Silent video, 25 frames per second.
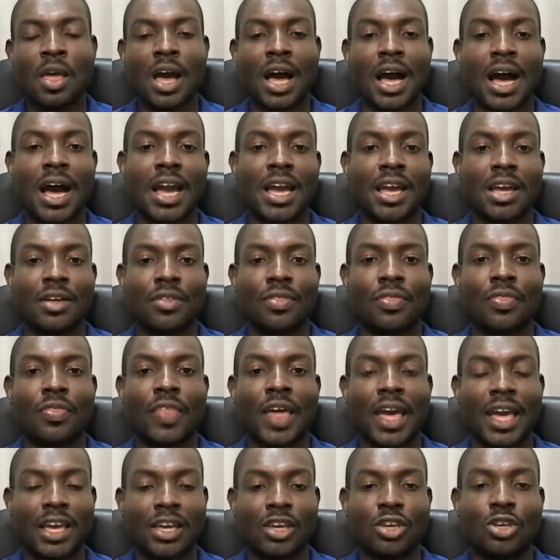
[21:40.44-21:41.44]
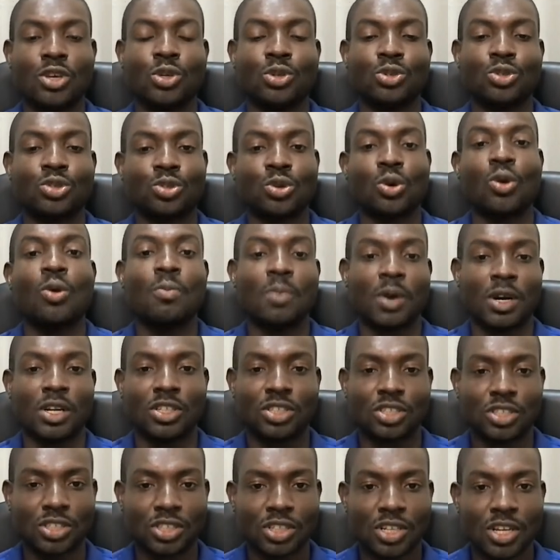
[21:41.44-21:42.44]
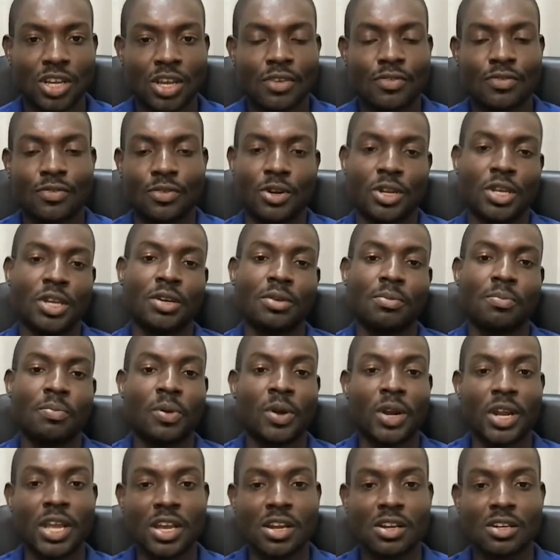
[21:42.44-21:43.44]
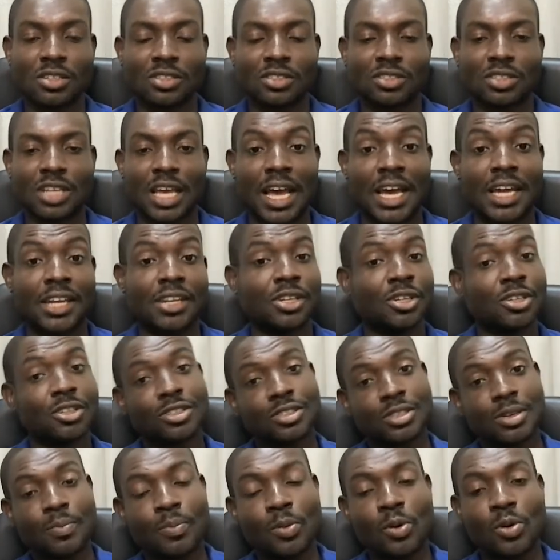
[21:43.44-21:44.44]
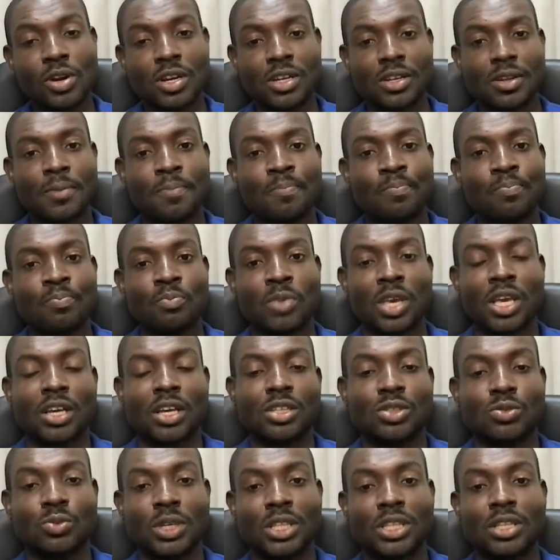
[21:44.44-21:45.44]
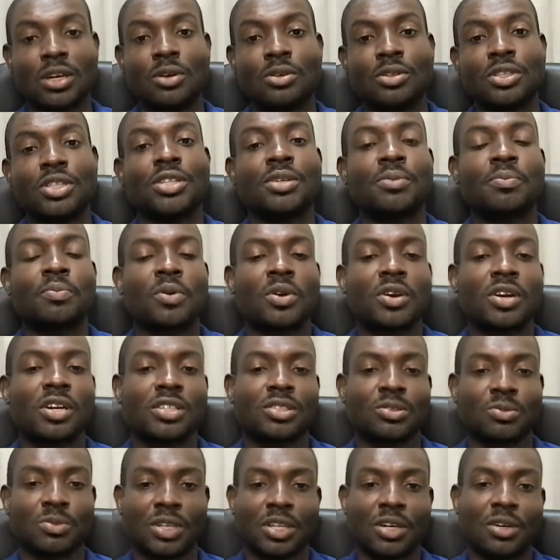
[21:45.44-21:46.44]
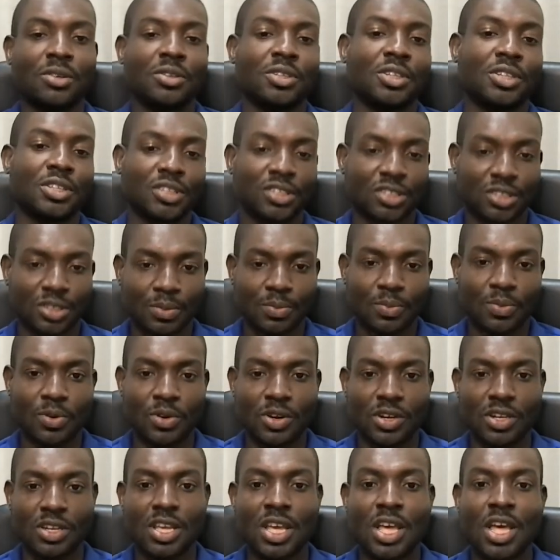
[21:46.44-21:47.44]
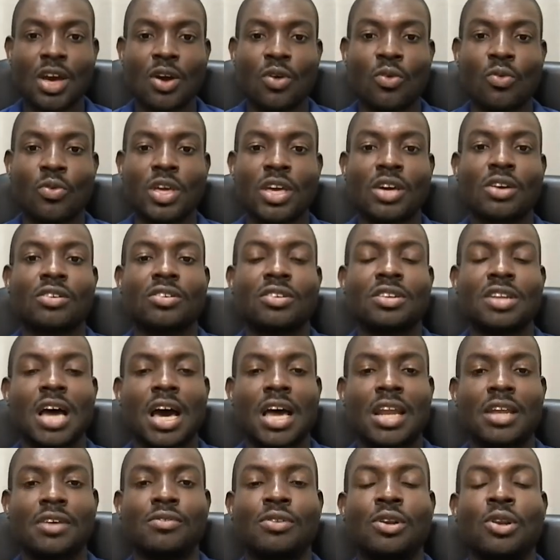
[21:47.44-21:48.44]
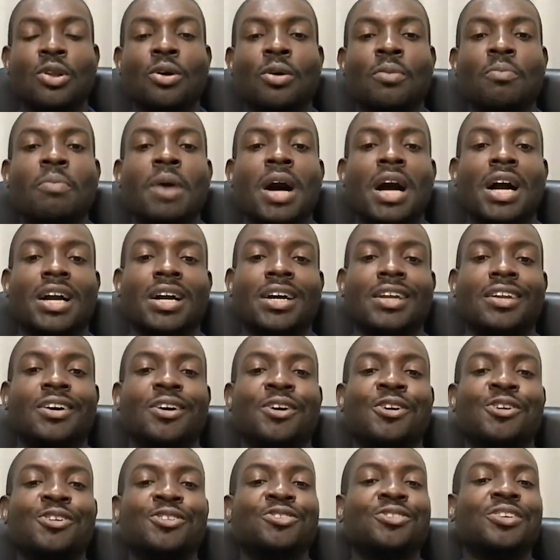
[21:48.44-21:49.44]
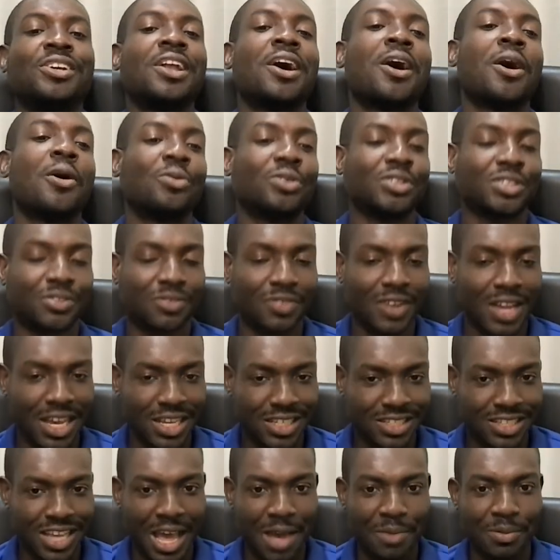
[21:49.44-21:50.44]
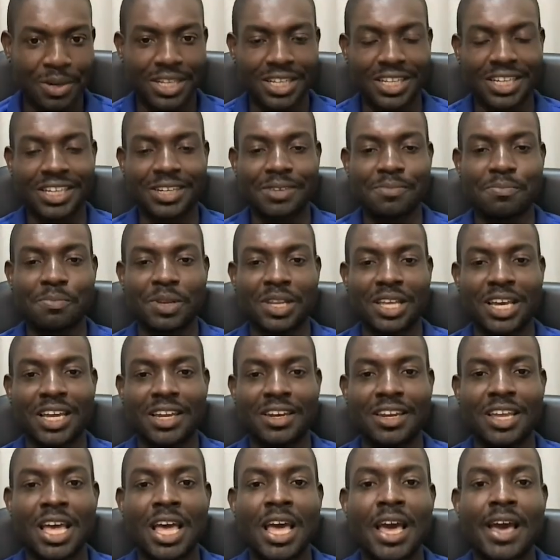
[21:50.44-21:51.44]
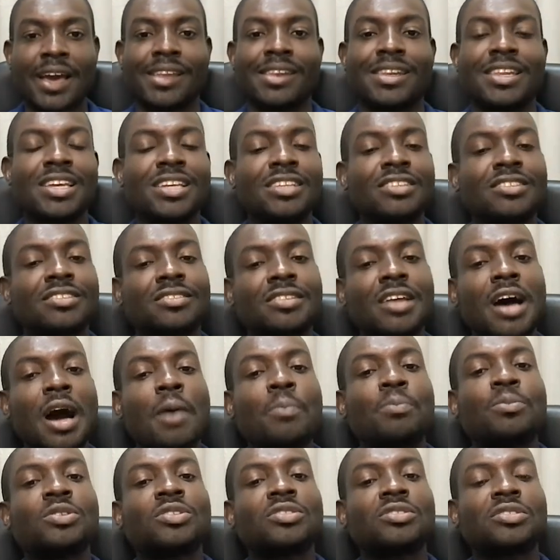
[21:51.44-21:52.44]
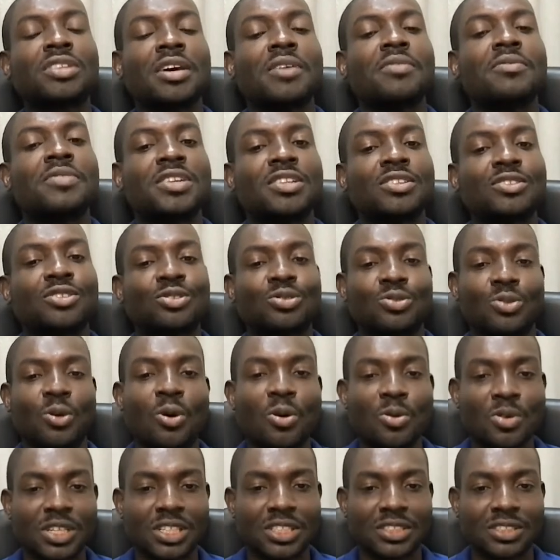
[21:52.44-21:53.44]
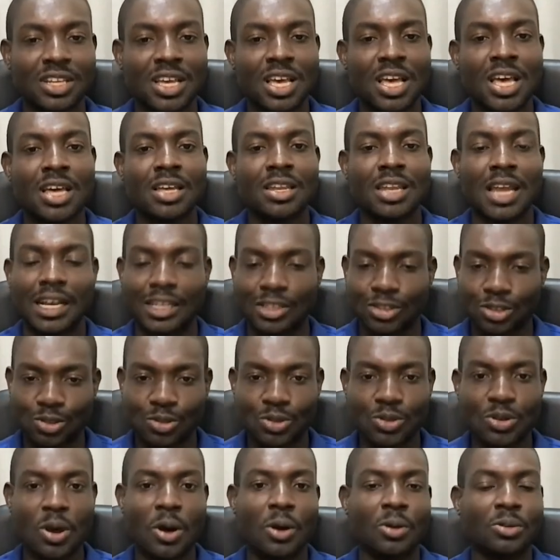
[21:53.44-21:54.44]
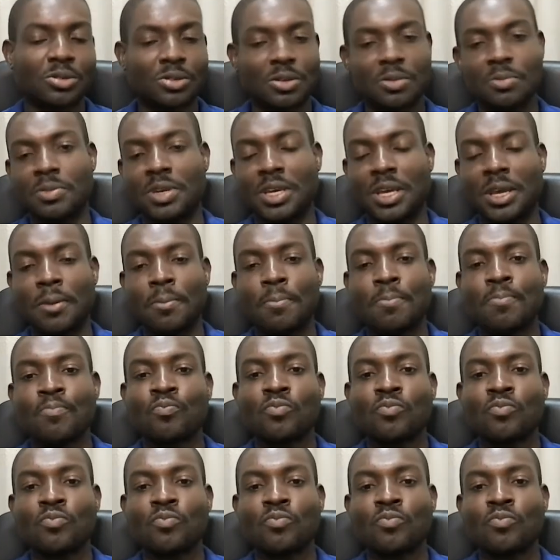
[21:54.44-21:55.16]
I thank you so much for your prayers and your support, because without your prayers, without your support, we could not have looked back at 100 hours flight time on the airplane and these top 7 stories that stood out to me.